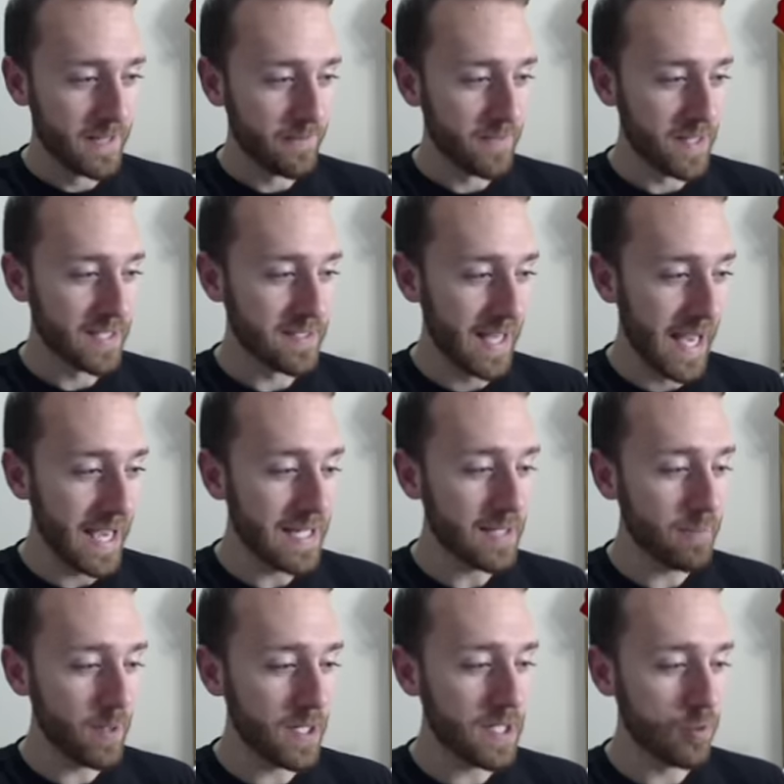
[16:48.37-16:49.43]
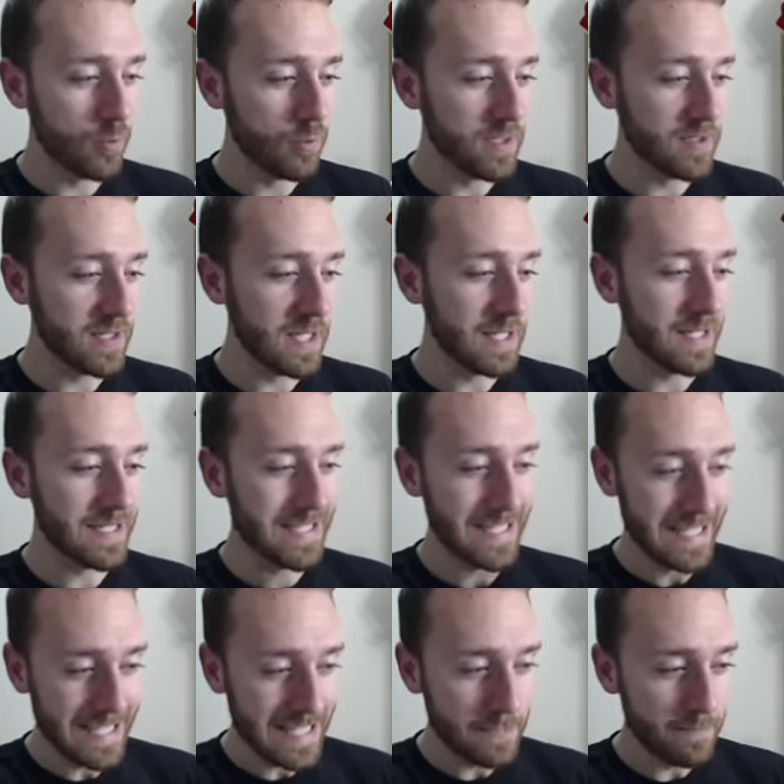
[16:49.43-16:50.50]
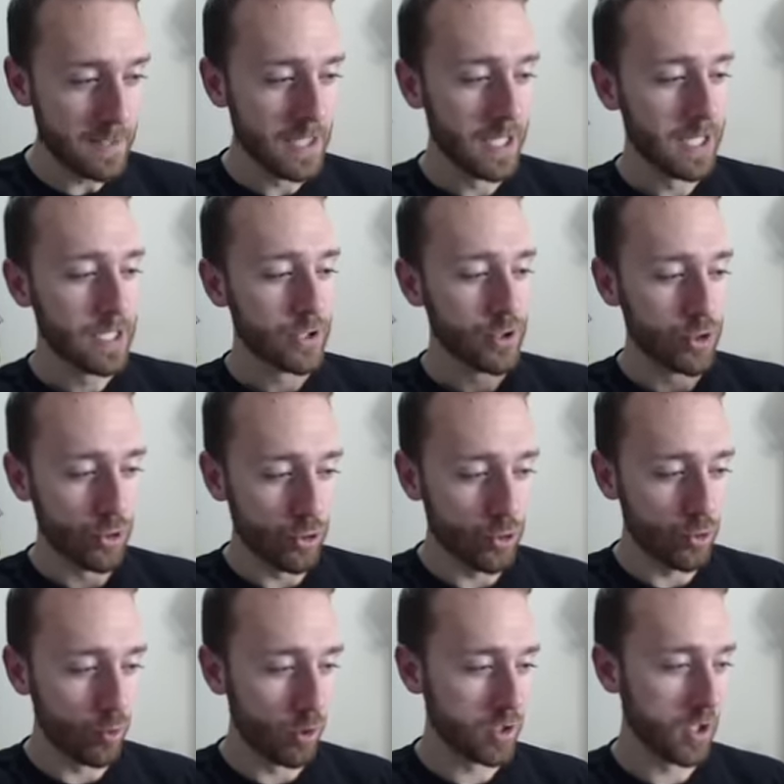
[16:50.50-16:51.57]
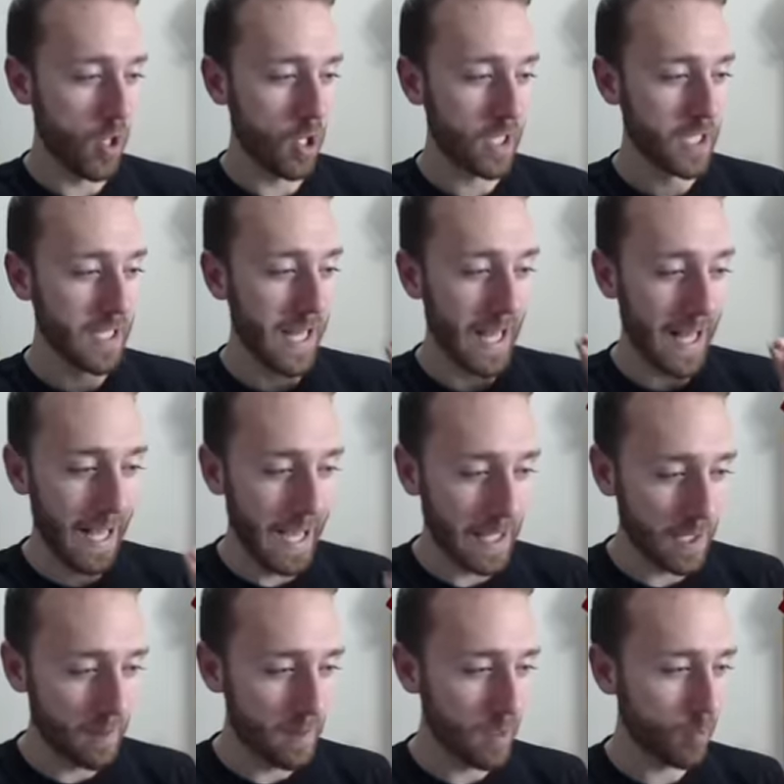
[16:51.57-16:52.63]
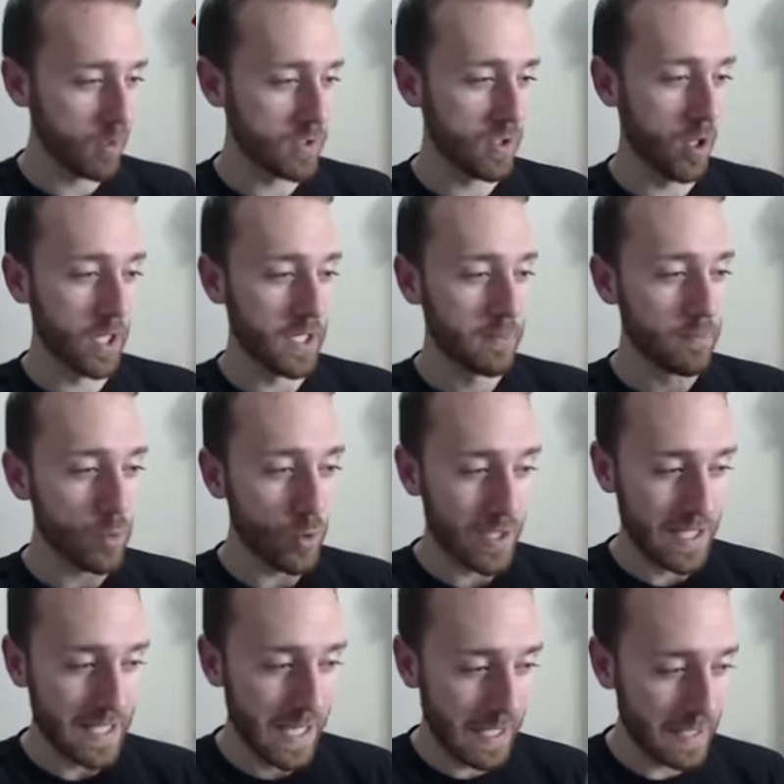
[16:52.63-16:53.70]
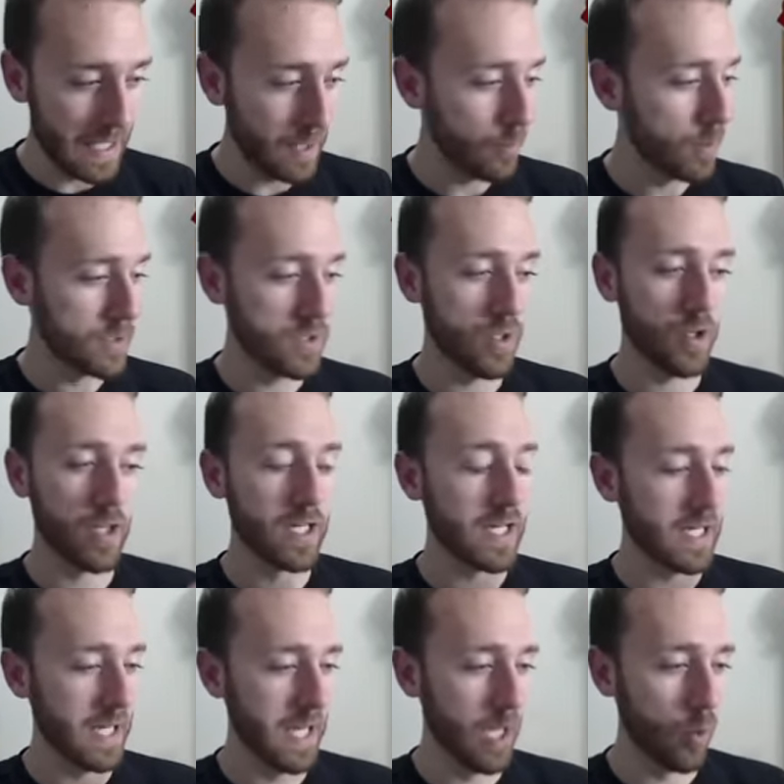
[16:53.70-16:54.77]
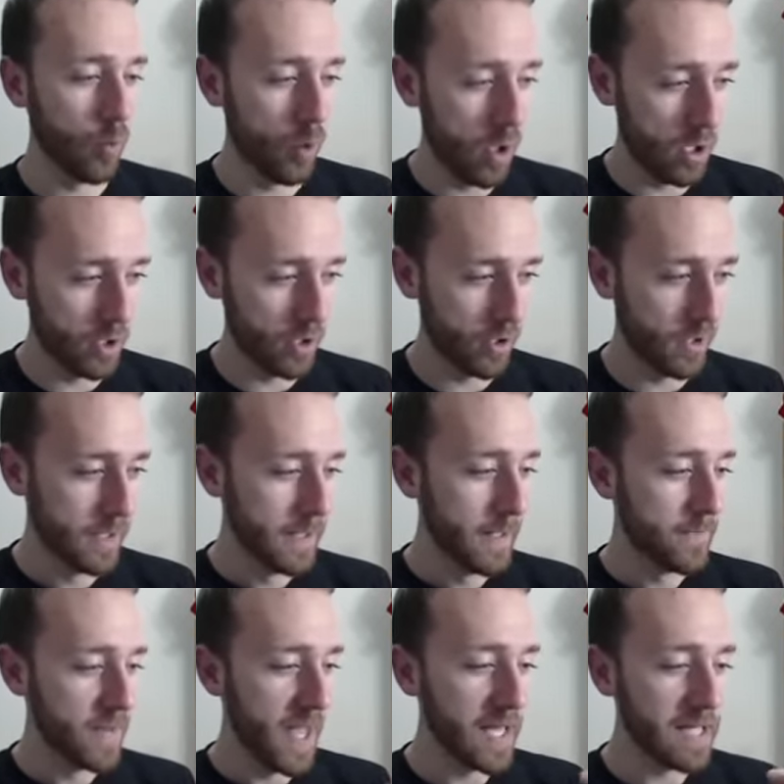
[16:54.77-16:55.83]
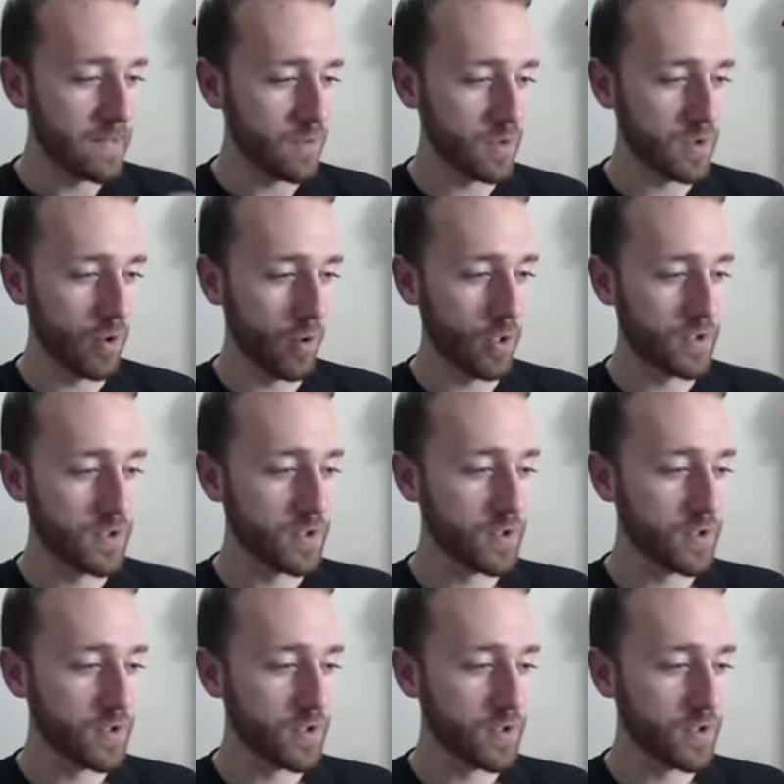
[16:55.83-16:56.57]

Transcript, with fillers: is anybody who is in Team 2. We're talking Alaba, we're talking Mukiele, we're talking Kyle Walker. Any of those cards that are